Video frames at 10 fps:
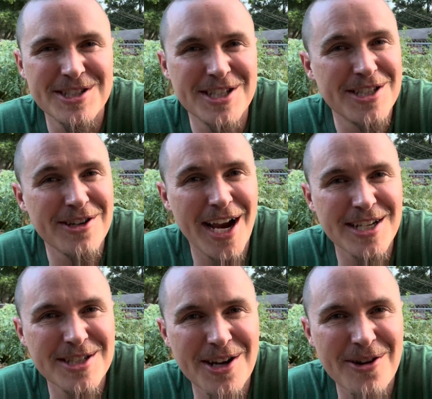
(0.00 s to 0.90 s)
Did you
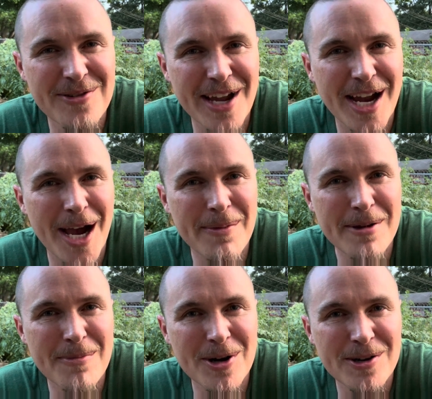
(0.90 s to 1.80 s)
guys know that
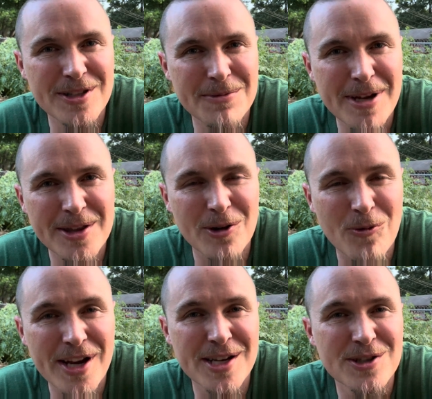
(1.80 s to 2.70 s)
hummingbirds beat their
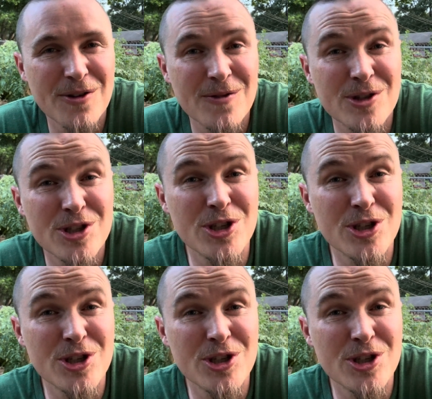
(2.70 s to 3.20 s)
wings over